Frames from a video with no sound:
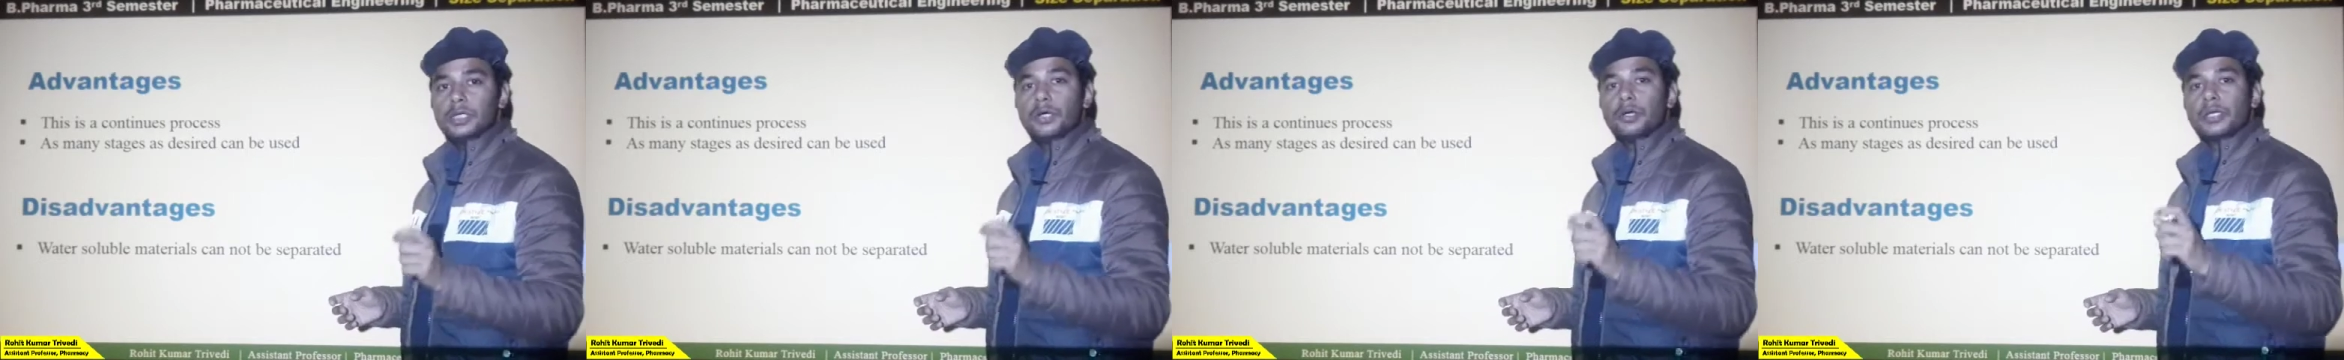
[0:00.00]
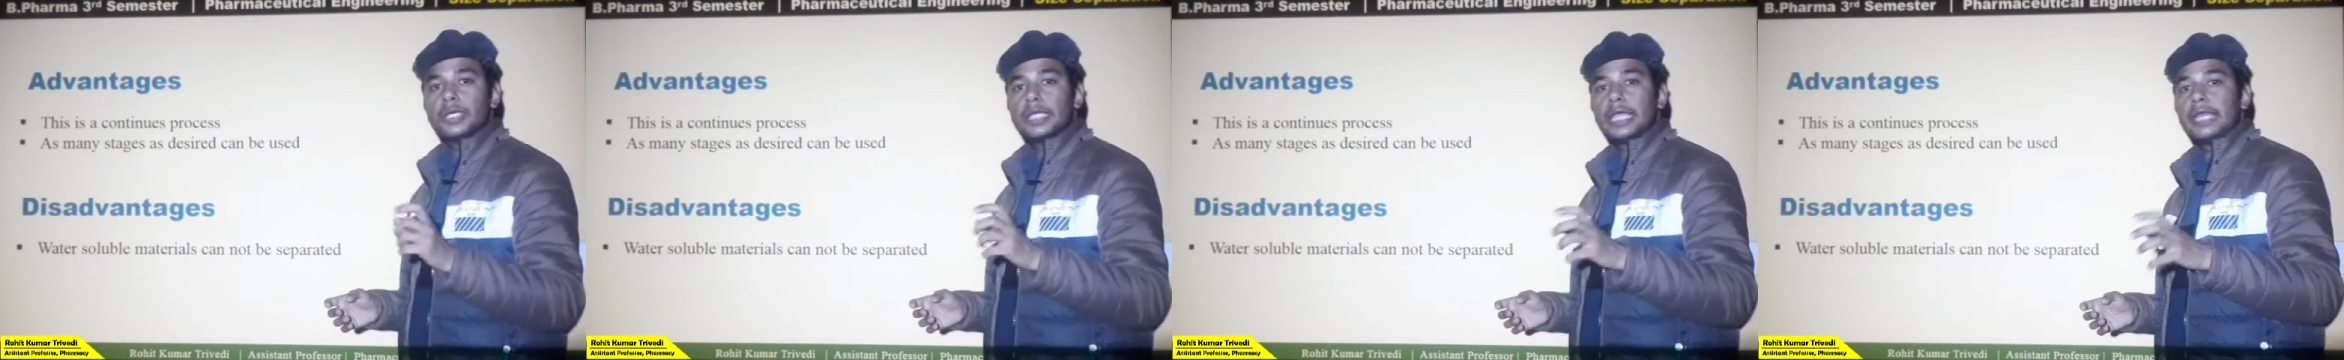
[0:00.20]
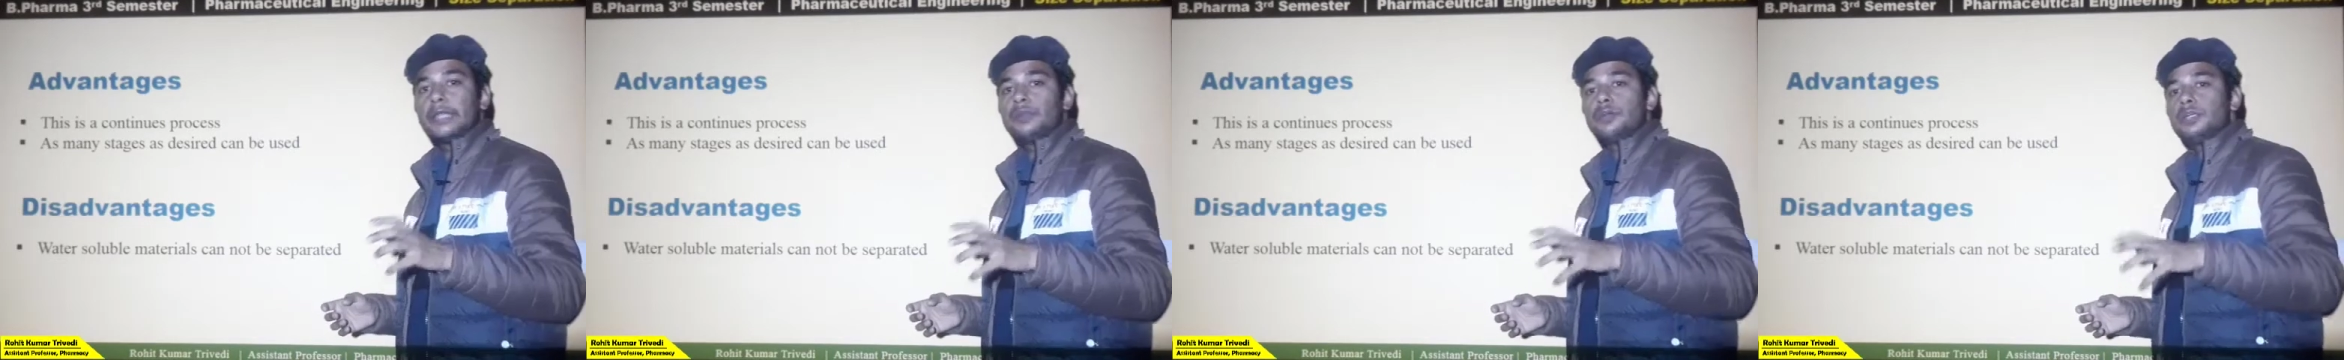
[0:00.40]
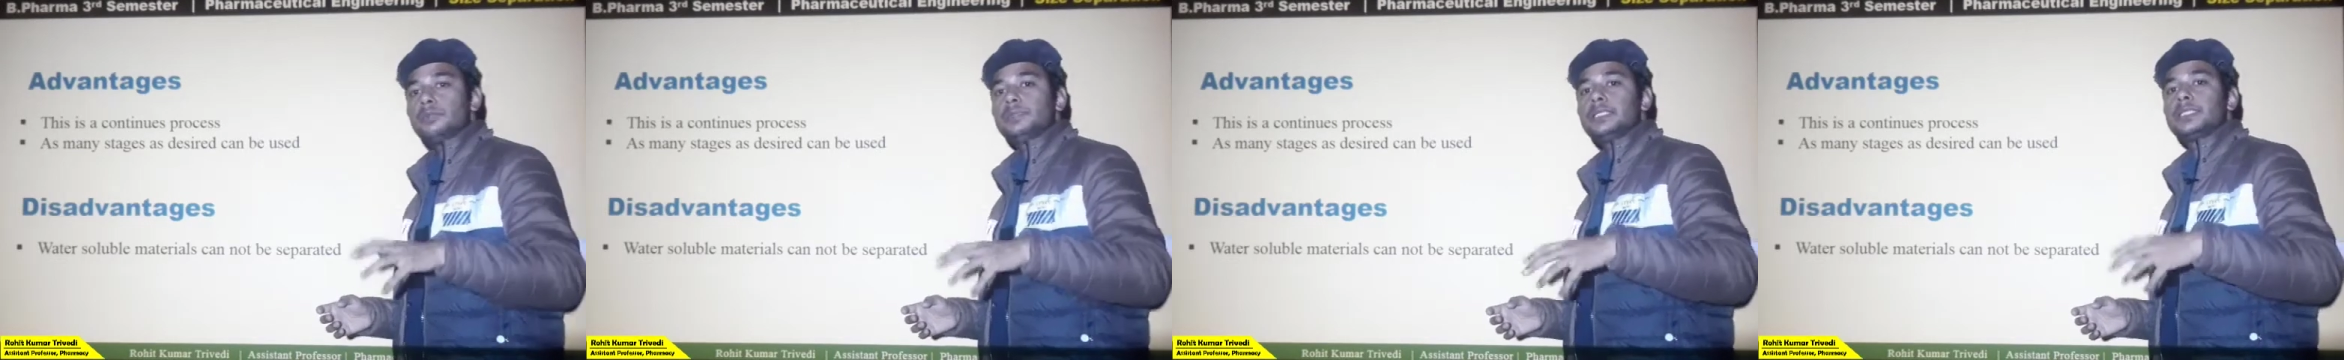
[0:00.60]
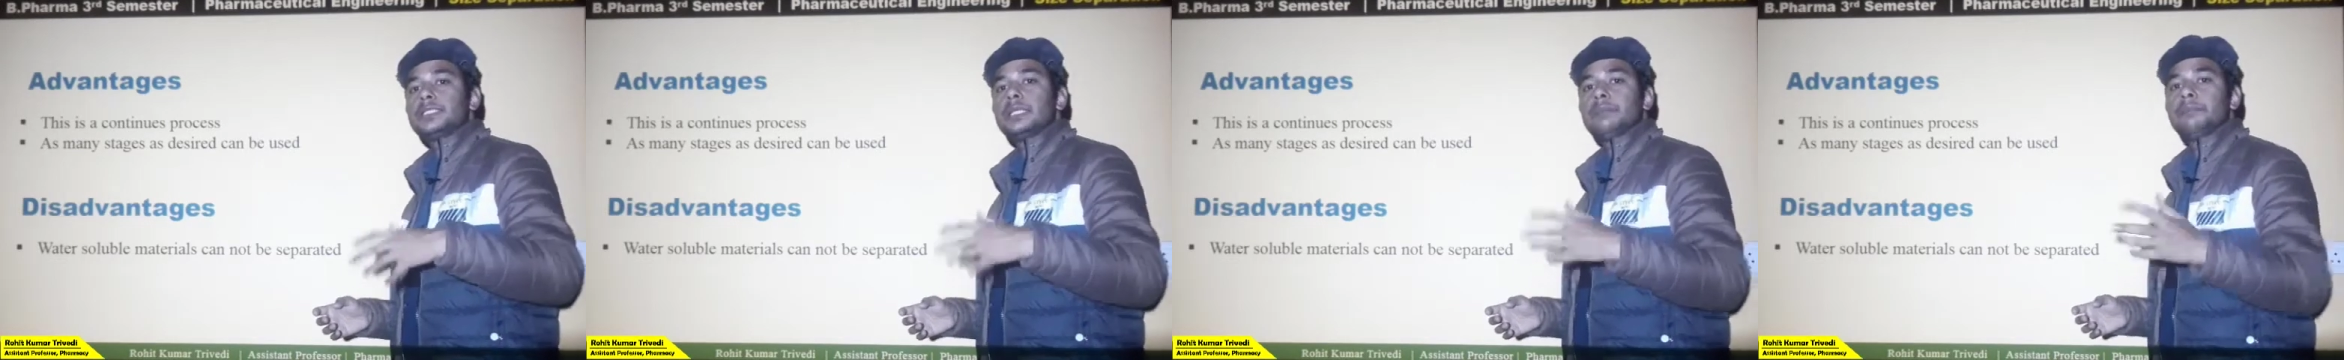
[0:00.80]
or cannot
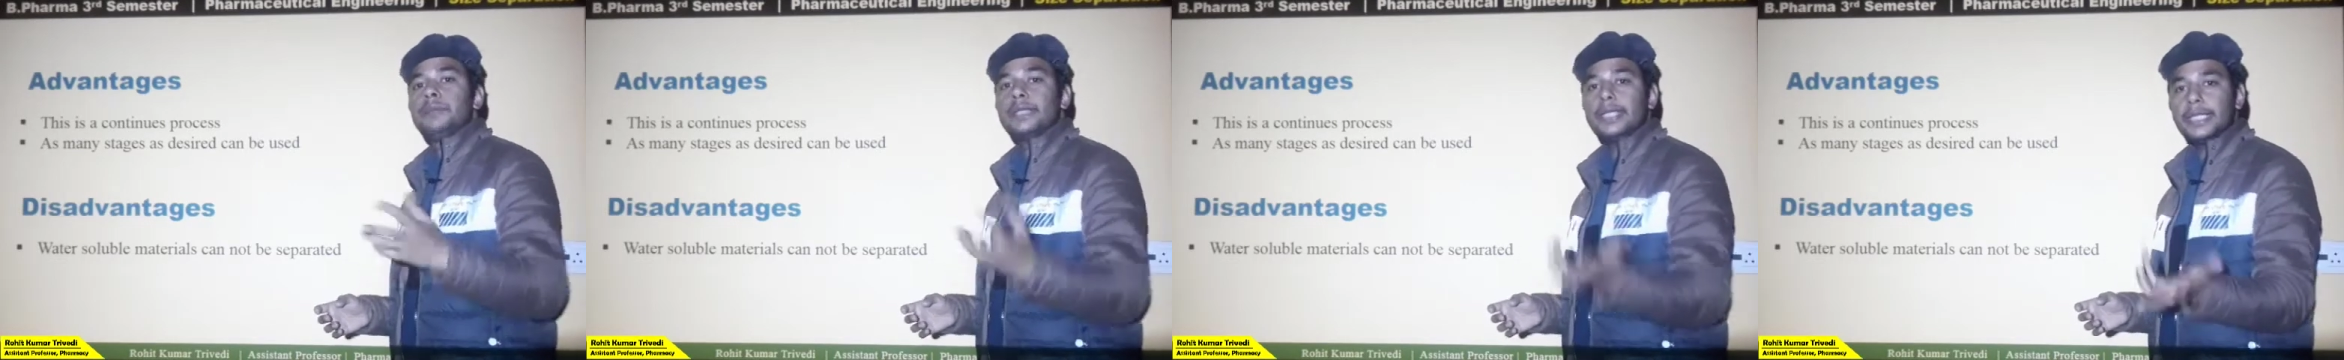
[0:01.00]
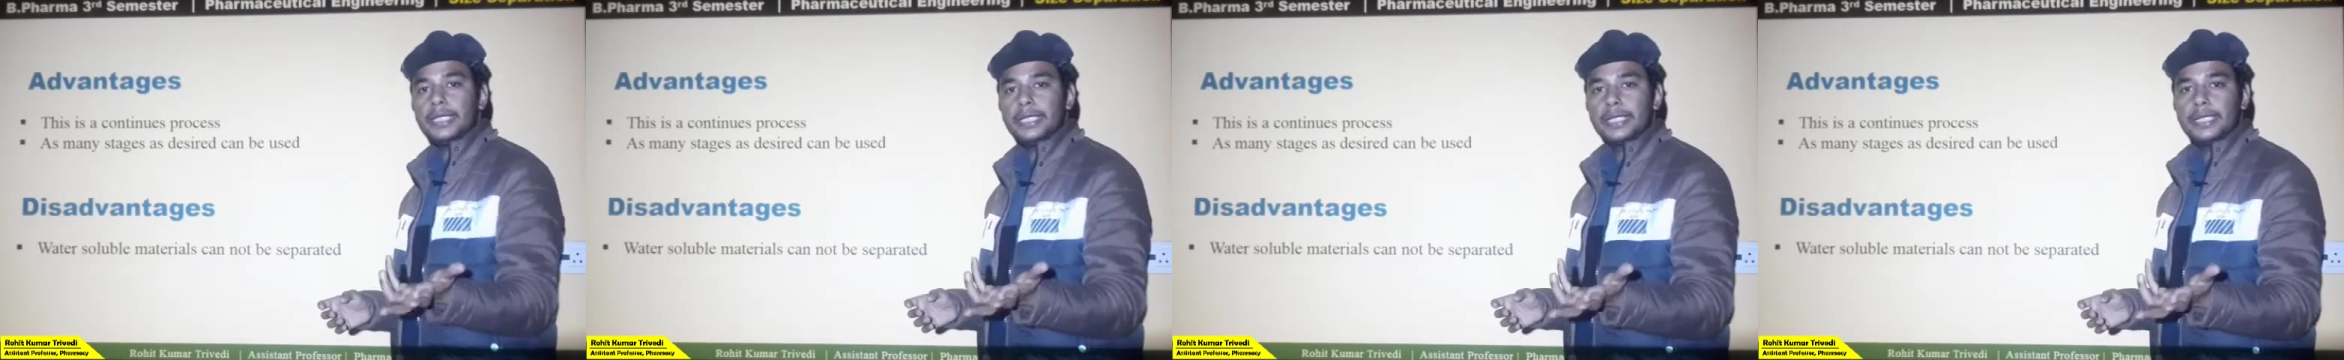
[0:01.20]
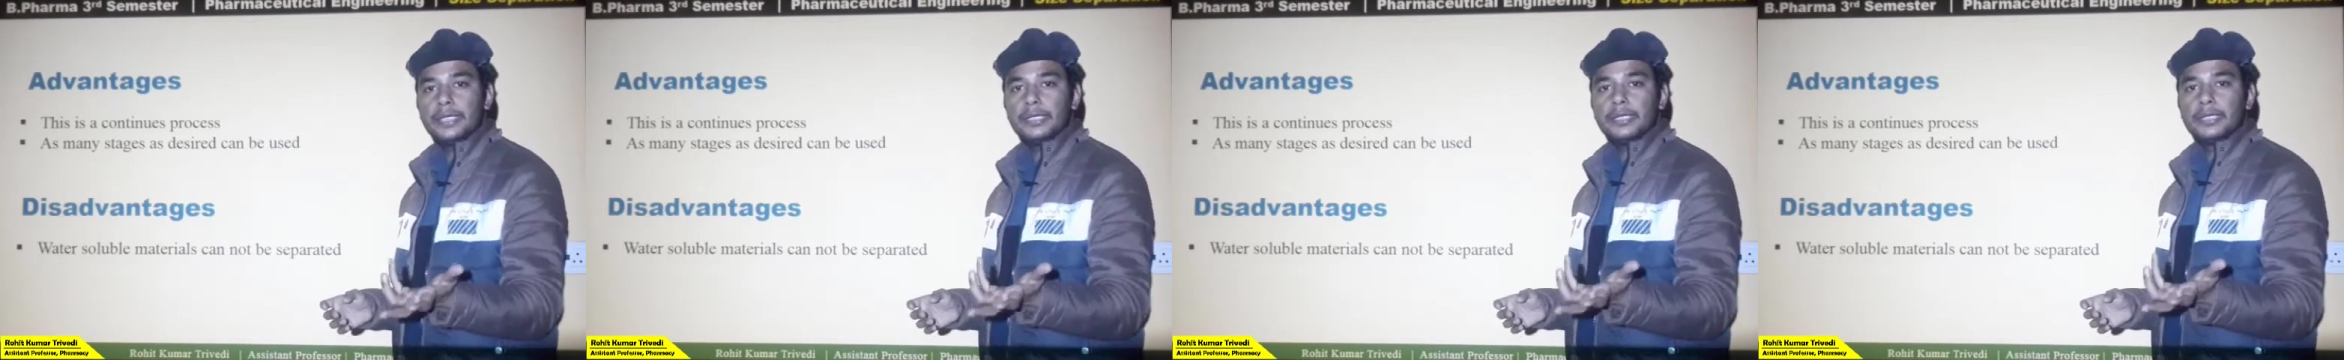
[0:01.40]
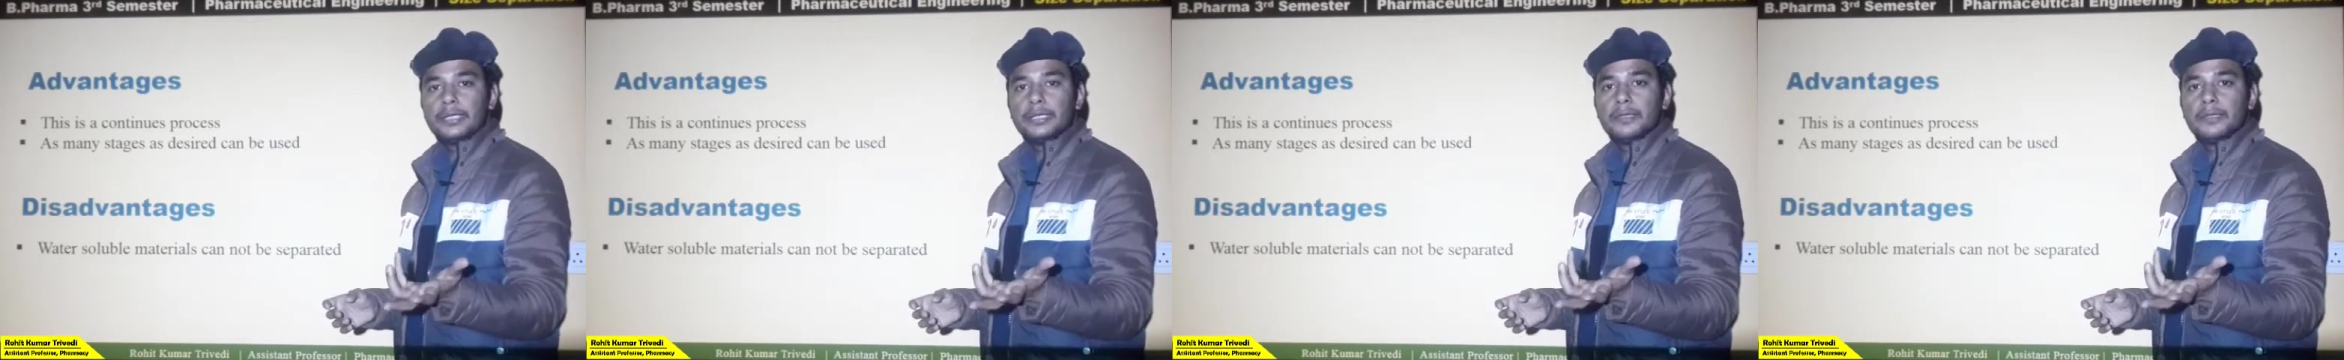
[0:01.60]
be separated,